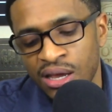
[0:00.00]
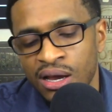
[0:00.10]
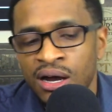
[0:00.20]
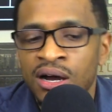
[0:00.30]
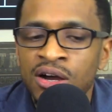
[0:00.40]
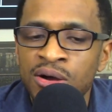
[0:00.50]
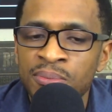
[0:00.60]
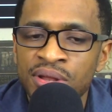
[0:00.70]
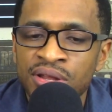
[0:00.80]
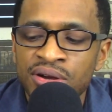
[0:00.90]

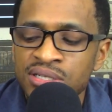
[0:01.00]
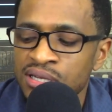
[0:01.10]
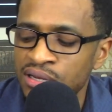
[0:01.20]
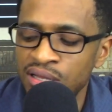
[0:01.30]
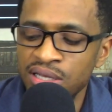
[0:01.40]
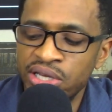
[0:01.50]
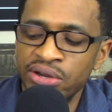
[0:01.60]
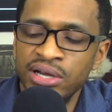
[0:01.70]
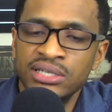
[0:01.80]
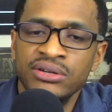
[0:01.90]
There is another
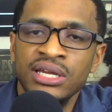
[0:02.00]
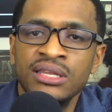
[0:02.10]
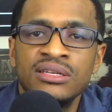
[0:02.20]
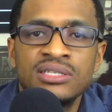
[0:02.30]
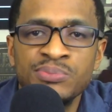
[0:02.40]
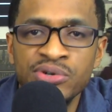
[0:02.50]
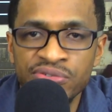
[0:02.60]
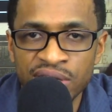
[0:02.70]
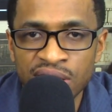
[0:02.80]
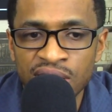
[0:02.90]
character in this
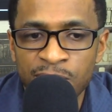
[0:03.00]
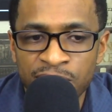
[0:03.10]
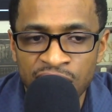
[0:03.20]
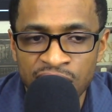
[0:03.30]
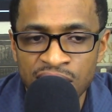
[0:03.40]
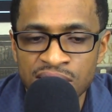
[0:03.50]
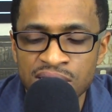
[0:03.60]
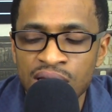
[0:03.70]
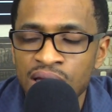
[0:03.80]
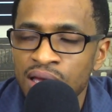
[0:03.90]
movie that
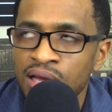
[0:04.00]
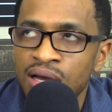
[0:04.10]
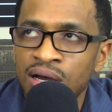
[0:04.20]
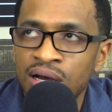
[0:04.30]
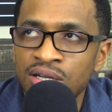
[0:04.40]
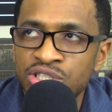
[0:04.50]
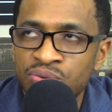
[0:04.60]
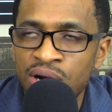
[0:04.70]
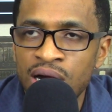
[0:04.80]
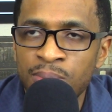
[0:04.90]
plays
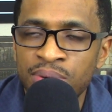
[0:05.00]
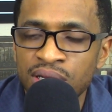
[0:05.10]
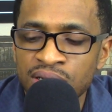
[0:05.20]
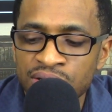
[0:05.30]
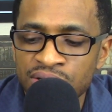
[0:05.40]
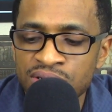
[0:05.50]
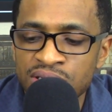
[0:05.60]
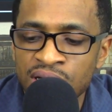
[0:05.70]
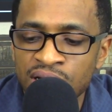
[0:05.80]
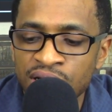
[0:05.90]
Gerard
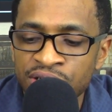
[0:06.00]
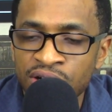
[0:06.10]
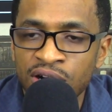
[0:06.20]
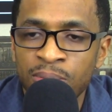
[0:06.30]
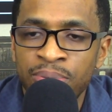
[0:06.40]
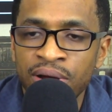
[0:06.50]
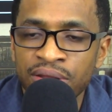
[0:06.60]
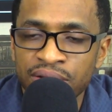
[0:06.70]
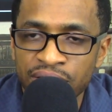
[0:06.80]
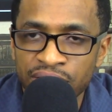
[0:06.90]
Butler's younger
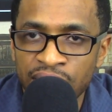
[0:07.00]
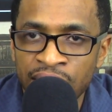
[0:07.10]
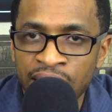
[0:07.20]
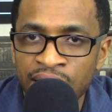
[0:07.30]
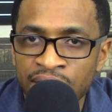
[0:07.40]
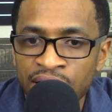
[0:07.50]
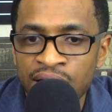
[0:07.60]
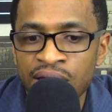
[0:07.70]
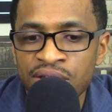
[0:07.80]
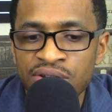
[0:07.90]
brother, and
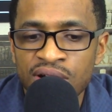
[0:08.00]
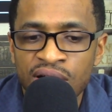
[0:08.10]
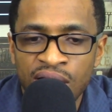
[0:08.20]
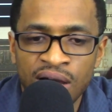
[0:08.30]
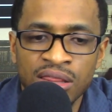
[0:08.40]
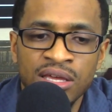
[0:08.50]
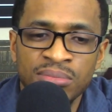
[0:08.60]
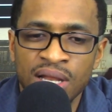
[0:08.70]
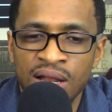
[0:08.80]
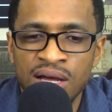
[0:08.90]
you can call
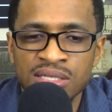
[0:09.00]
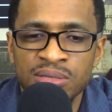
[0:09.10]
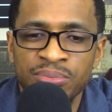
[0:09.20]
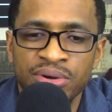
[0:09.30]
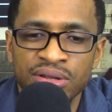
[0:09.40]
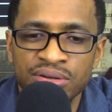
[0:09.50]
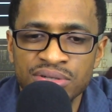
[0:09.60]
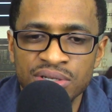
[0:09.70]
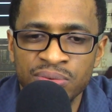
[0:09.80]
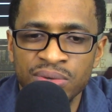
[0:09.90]
them the Lawson
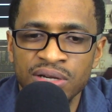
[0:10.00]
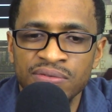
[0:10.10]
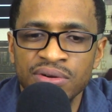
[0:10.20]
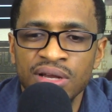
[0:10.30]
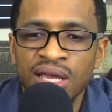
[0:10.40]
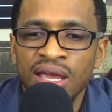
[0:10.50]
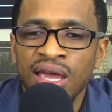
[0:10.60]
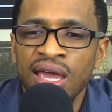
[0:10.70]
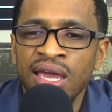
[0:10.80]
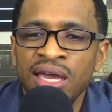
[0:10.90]
brothers or whatever.
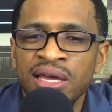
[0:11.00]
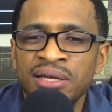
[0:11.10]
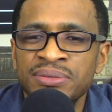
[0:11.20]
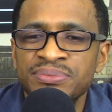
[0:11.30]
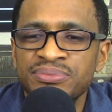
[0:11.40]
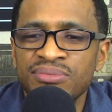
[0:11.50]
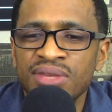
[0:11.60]
And